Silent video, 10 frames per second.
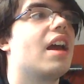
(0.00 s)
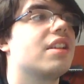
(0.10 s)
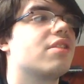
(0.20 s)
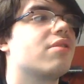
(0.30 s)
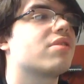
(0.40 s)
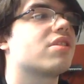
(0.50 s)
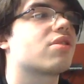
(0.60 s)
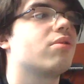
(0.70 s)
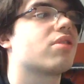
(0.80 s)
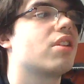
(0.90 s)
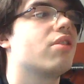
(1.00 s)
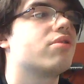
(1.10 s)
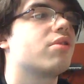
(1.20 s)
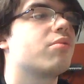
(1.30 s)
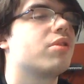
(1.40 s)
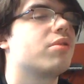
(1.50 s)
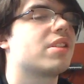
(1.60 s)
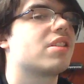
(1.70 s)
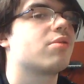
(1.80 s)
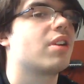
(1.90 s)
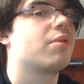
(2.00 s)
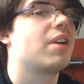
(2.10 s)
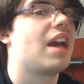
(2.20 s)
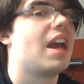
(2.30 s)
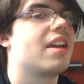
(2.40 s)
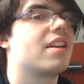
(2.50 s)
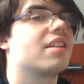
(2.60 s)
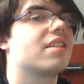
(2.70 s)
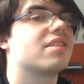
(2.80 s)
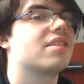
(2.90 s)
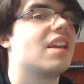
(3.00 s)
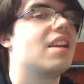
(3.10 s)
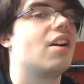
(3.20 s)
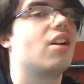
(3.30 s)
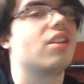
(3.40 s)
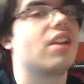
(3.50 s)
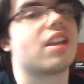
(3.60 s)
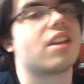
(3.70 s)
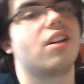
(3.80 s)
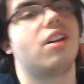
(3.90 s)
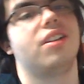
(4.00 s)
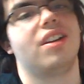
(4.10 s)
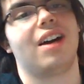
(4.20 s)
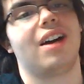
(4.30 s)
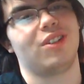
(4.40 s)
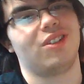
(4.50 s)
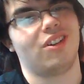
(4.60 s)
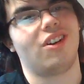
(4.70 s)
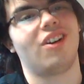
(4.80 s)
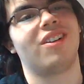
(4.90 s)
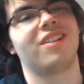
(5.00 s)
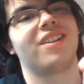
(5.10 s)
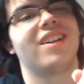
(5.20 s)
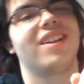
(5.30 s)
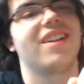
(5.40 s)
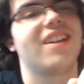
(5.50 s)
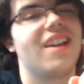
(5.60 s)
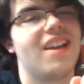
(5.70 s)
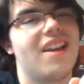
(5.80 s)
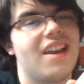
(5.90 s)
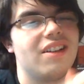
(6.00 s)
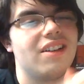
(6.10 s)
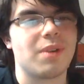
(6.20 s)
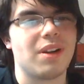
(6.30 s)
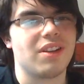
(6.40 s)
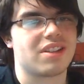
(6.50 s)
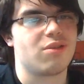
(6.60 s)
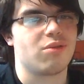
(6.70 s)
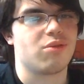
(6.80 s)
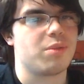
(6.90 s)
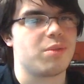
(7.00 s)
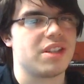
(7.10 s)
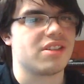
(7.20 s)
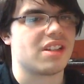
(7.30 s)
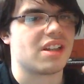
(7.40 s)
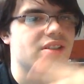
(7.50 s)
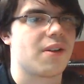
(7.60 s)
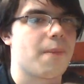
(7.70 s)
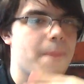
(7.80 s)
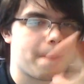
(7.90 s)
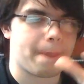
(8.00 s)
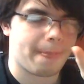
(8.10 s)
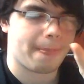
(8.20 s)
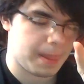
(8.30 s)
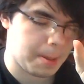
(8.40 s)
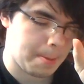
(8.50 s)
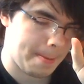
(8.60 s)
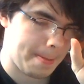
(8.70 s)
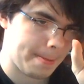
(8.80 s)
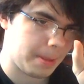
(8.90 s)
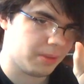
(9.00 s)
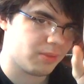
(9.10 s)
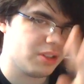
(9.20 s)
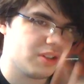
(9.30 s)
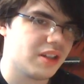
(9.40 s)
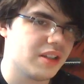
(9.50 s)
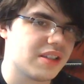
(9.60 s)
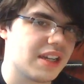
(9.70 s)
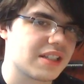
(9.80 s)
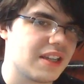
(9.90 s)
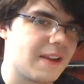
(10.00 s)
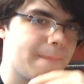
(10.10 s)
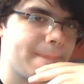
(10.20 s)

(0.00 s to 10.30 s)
she was in school, so I know she wouldn't message right away. I sent like a novel long. It was probably like 2-3 pages actually. A really long text, like